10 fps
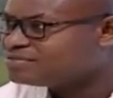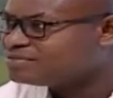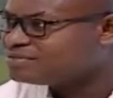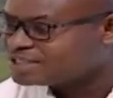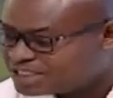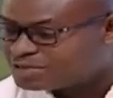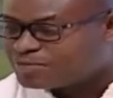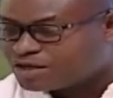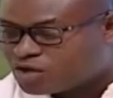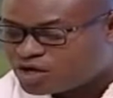
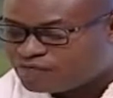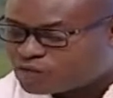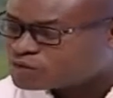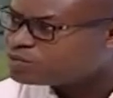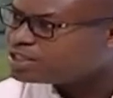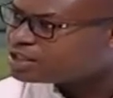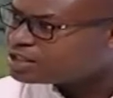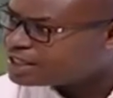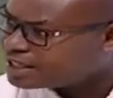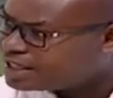legitimate law enforcement
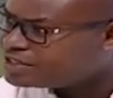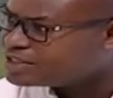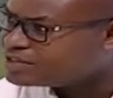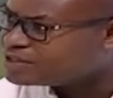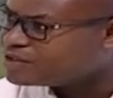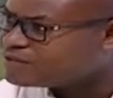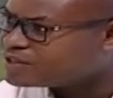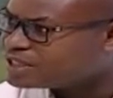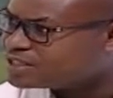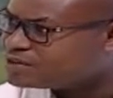uh, agency of
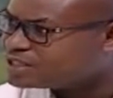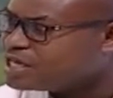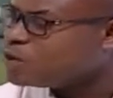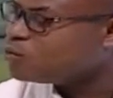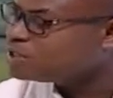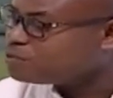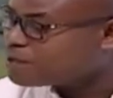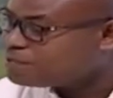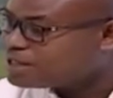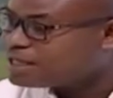this country, which my
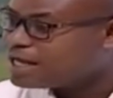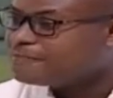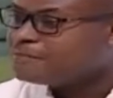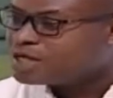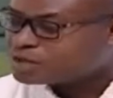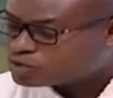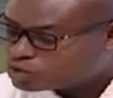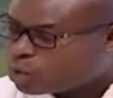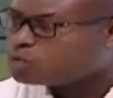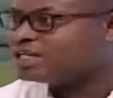brother
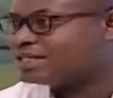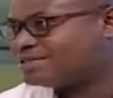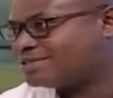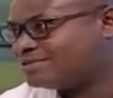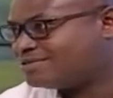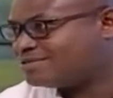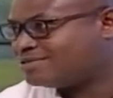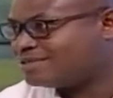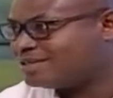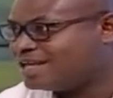told us
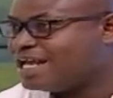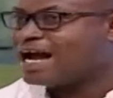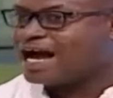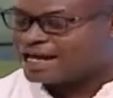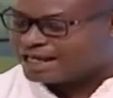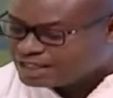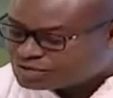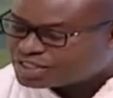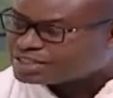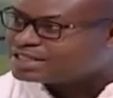they are
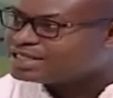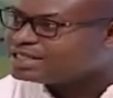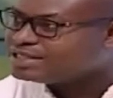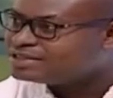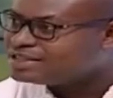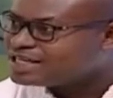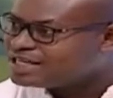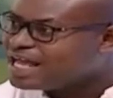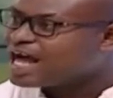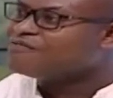interested in,
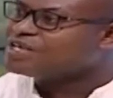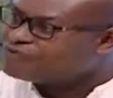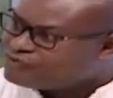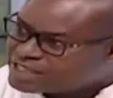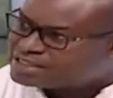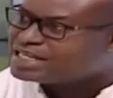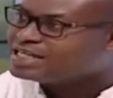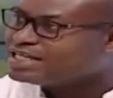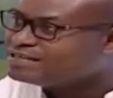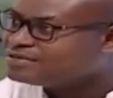they have invested
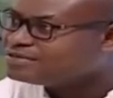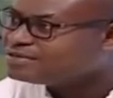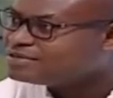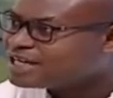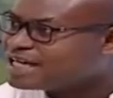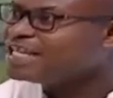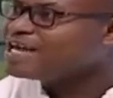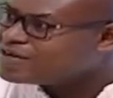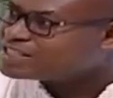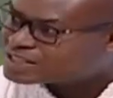in, and they
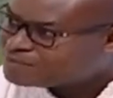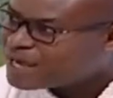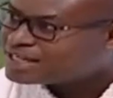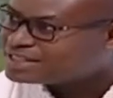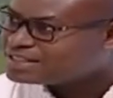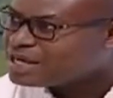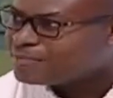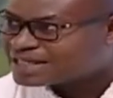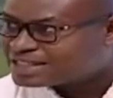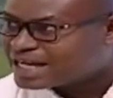respect,
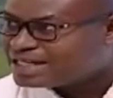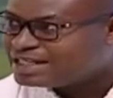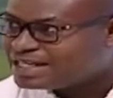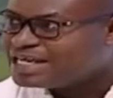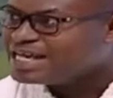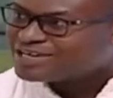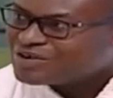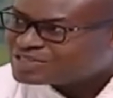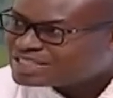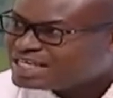but suddenly they
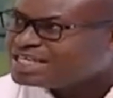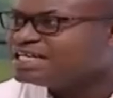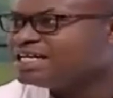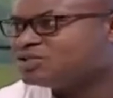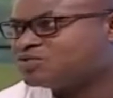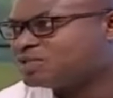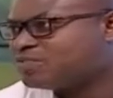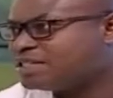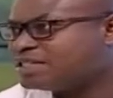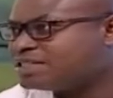don't see the need to
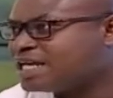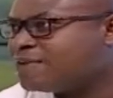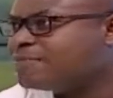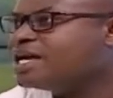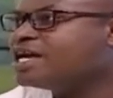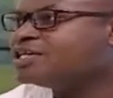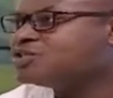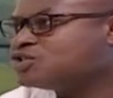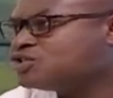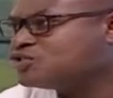respect Not the same one.
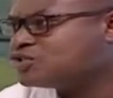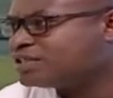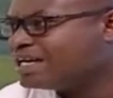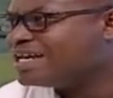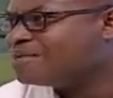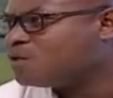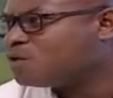institution anymore.